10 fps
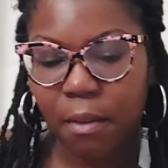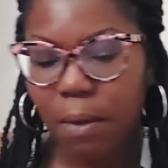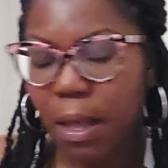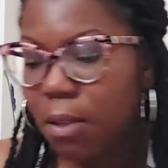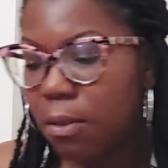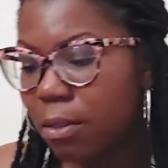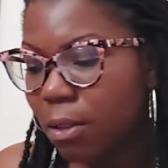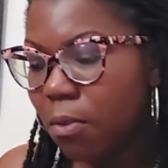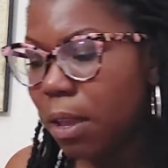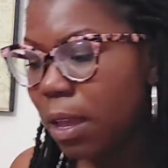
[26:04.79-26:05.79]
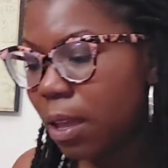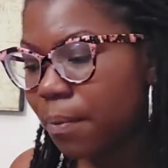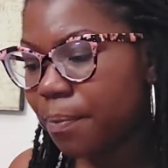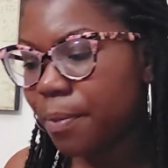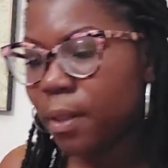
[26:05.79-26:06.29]
Wow, okay.
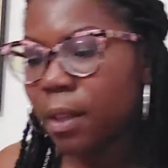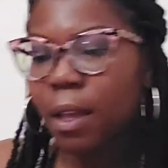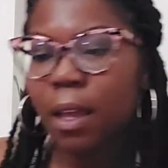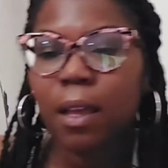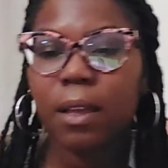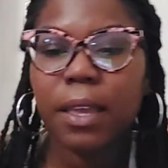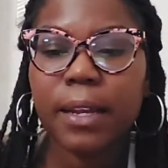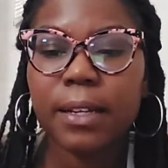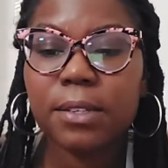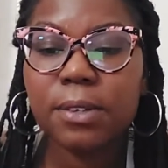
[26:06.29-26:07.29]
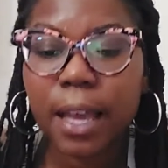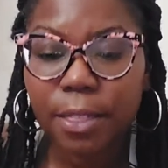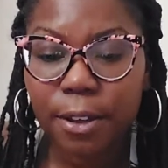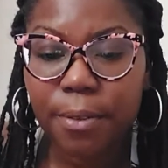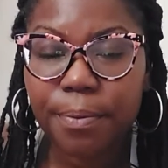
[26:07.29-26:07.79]
Get it
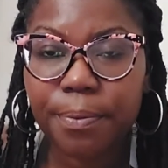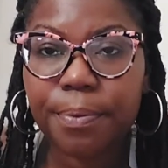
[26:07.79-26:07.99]
together.